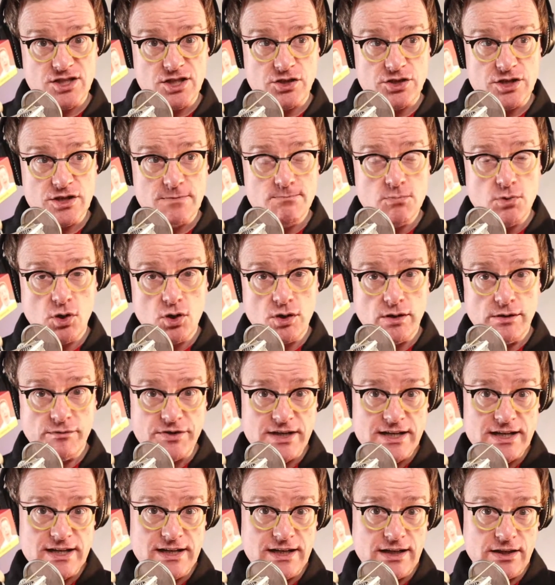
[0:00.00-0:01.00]
So there's more of
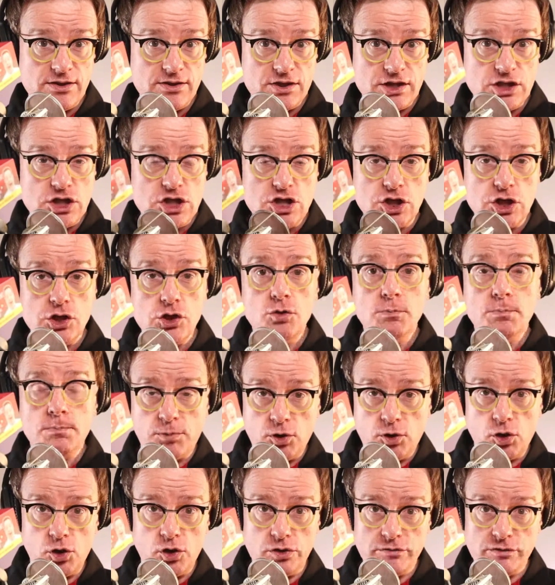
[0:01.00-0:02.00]
the you
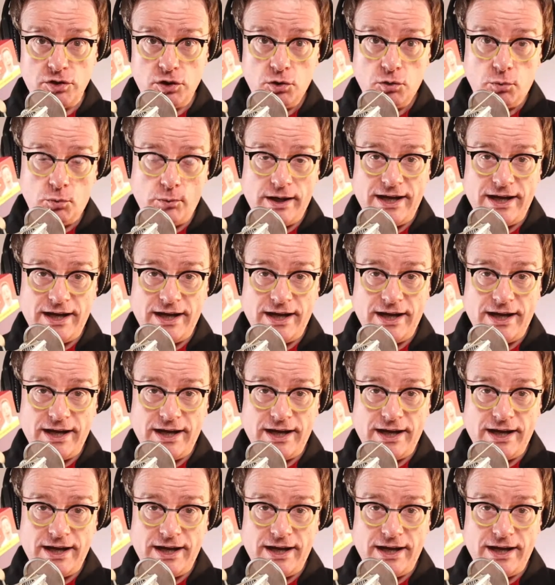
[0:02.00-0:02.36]
plural